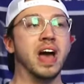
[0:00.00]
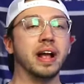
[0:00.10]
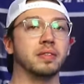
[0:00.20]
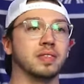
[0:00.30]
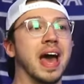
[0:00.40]

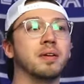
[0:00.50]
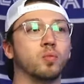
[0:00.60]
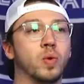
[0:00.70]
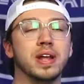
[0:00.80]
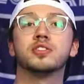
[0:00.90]

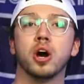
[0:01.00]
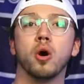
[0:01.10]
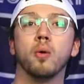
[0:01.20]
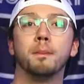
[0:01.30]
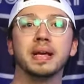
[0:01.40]
that
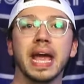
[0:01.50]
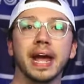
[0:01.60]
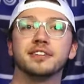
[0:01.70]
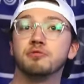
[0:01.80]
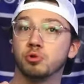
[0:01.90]
window
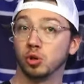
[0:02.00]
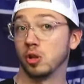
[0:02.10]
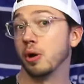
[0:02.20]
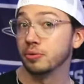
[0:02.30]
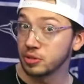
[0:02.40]
began to
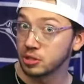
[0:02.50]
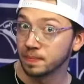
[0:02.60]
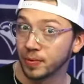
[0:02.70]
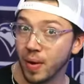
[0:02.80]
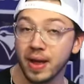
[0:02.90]

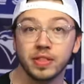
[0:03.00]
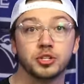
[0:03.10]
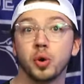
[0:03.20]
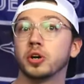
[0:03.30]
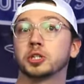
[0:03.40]
close,
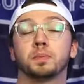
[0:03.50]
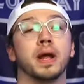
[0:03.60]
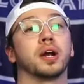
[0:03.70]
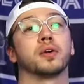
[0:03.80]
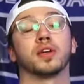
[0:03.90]
right? The George
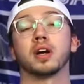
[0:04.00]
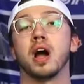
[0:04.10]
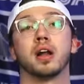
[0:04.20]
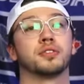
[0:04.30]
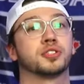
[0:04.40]
Springer, the
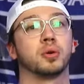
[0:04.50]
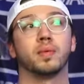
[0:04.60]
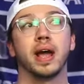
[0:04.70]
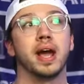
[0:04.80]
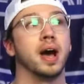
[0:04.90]
Carlos
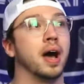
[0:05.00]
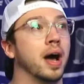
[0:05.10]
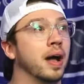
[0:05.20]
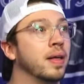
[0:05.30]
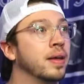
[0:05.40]

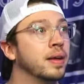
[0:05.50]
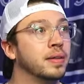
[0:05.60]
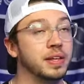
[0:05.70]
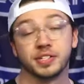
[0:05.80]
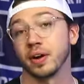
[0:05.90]
Correa,
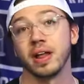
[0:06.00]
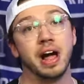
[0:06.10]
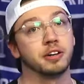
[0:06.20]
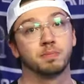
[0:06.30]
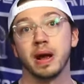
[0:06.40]
they still
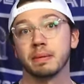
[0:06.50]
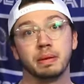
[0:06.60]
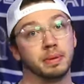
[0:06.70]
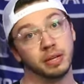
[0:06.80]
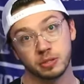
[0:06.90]
got Alex
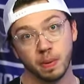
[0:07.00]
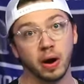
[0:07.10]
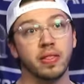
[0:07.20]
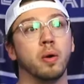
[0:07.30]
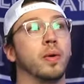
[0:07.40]
Bregman, but he was
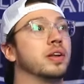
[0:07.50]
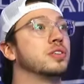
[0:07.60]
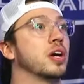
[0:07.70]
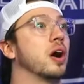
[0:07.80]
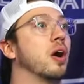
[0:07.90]
part of that
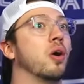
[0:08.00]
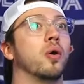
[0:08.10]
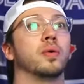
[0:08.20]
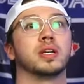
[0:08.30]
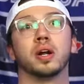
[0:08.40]

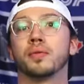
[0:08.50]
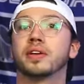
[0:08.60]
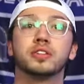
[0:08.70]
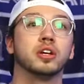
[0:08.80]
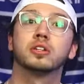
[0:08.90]
window, you
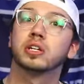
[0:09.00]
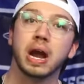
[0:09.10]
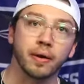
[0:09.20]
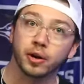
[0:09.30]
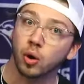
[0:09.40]
know, the
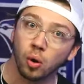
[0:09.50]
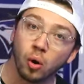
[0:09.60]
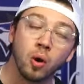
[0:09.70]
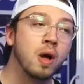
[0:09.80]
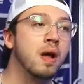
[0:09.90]
Garrett
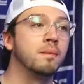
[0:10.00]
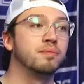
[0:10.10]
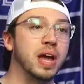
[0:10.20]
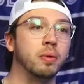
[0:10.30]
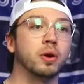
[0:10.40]
Cole,
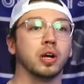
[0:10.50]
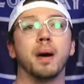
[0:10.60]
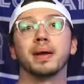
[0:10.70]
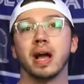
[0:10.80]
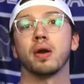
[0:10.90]
they were
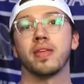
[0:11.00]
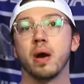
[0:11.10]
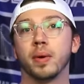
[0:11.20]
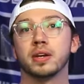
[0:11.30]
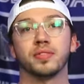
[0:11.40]
coming out
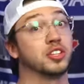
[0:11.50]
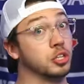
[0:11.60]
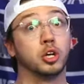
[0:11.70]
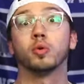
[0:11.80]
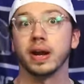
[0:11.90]
of that window,
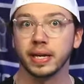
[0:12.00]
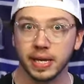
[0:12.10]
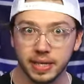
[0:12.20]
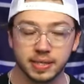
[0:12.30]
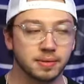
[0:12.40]
the
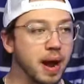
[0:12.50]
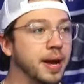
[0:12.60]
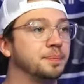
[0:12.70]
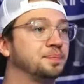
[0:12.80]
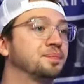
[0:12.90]
Grinkies,
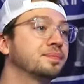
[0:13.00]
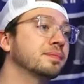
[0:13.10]
right?